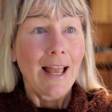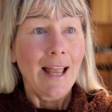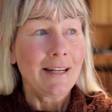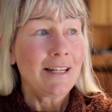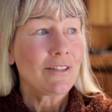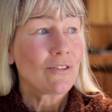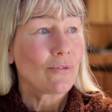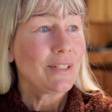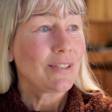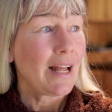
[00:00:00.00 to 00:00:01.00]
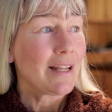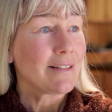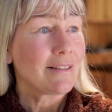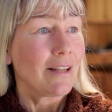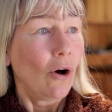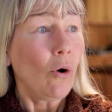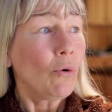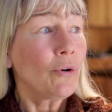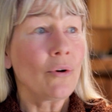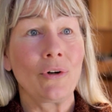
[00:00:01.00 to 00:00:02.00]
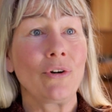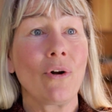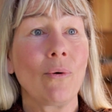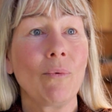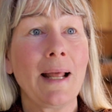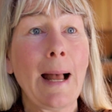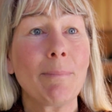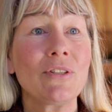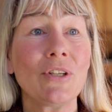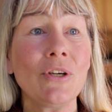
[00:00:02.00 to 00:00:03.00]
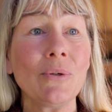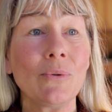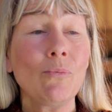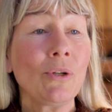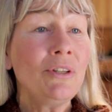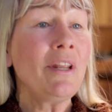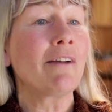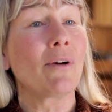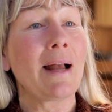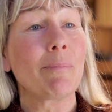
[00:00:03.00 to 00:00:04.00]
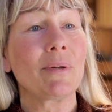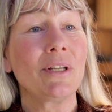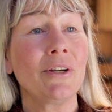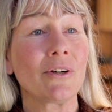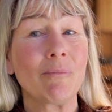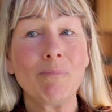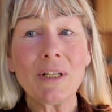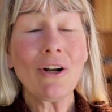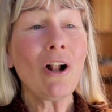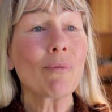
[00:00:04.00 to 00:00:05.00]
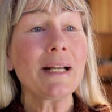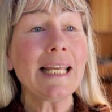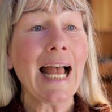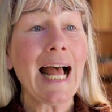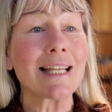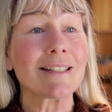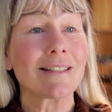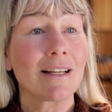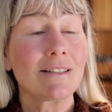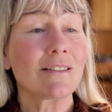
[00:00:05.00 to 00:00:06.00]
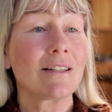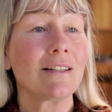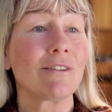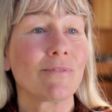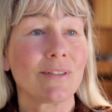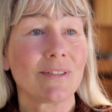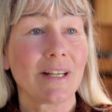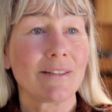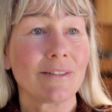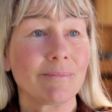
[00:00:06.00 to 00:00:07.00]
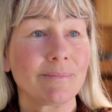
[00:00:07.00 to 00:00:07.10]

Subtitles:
And industry says, oh, no. What happened to you will never happen here. But it already has, just in a different state.